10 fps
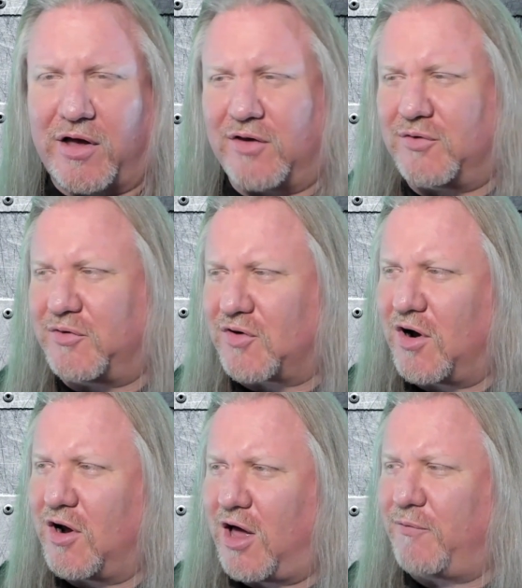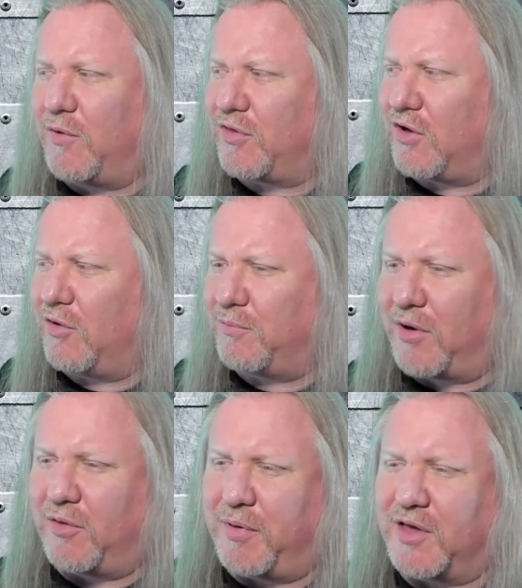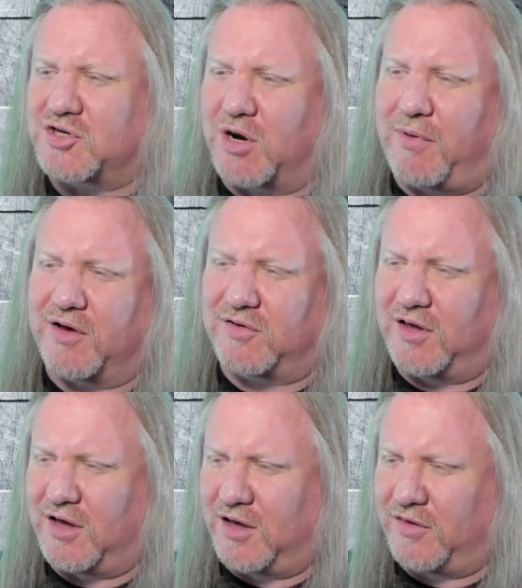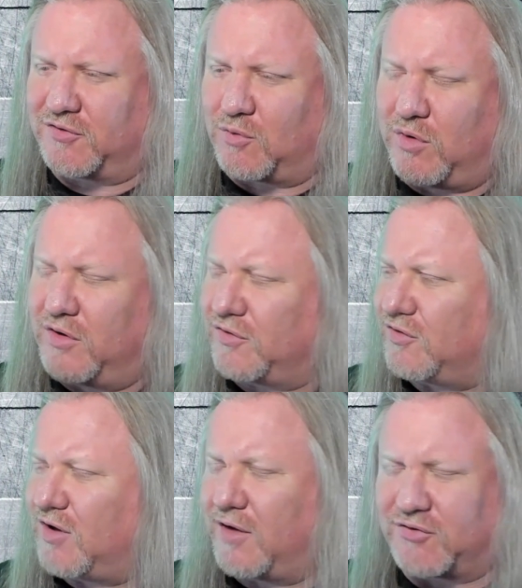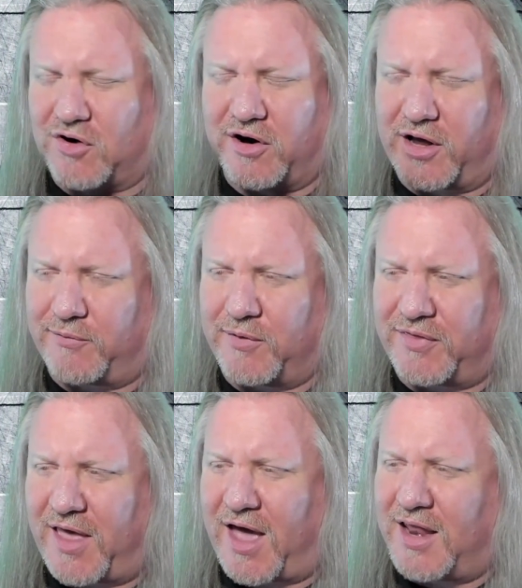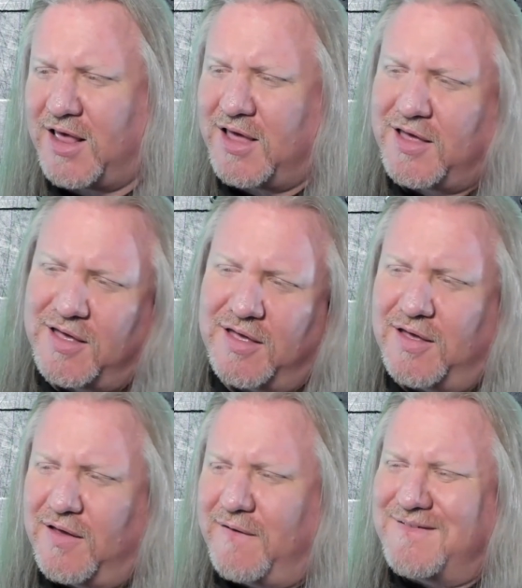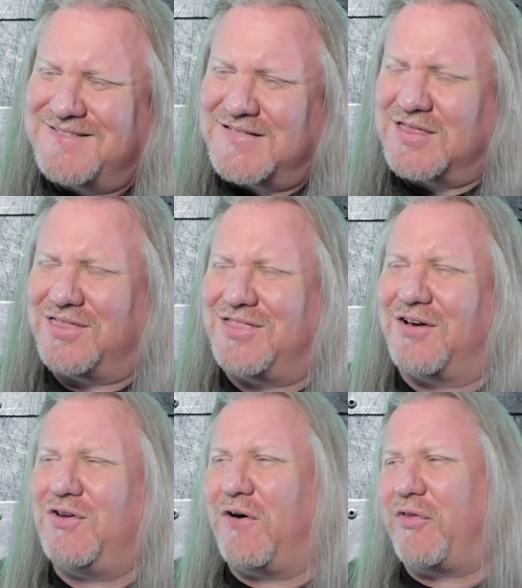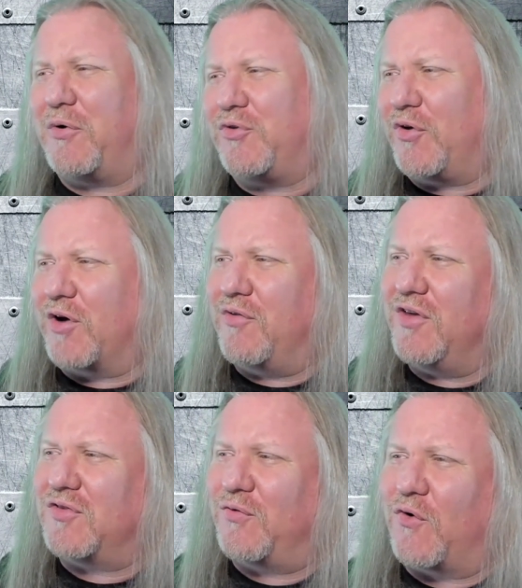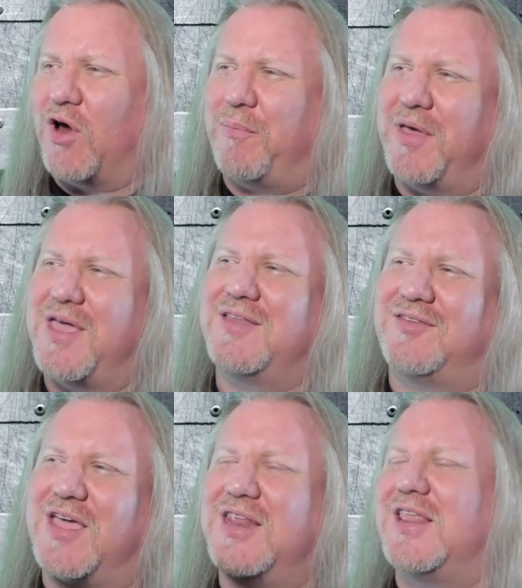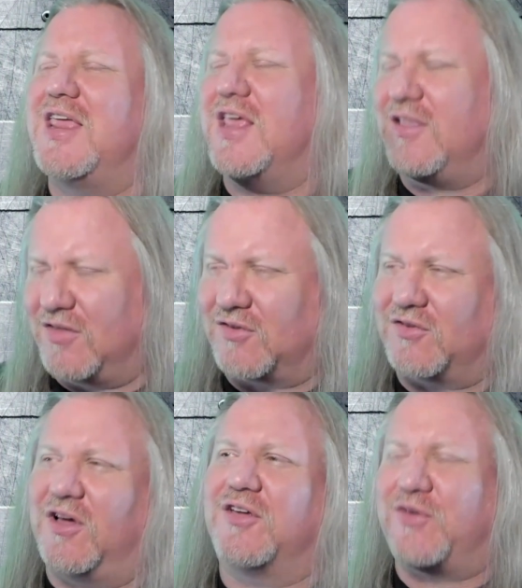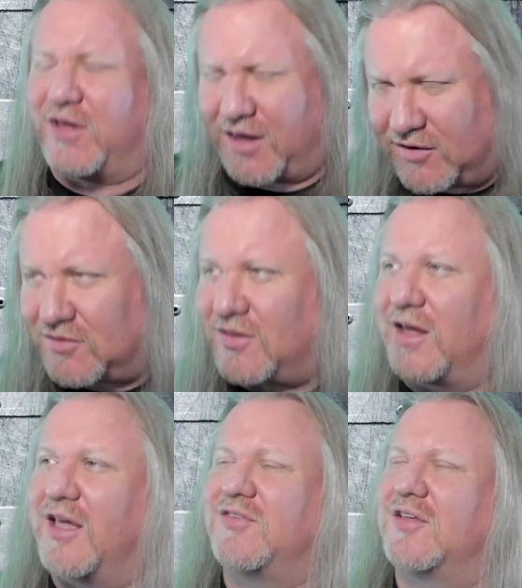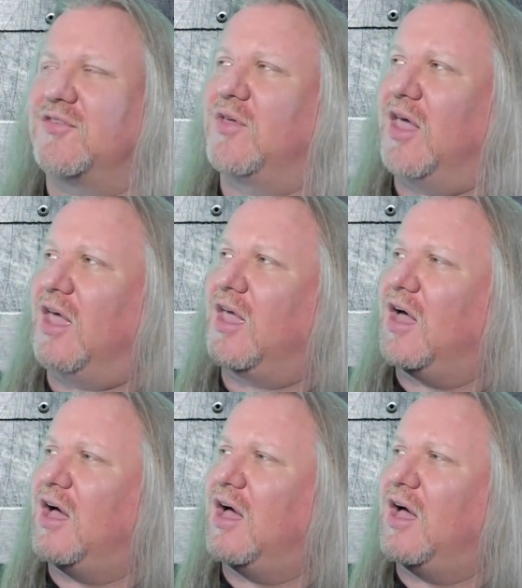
Okay, so it started off with all the all the pinch marks, the the squeals and stuff. Started off with that. Don't know if there was really a reason for it, but it did lead into the song, so I guess I guess that's okay.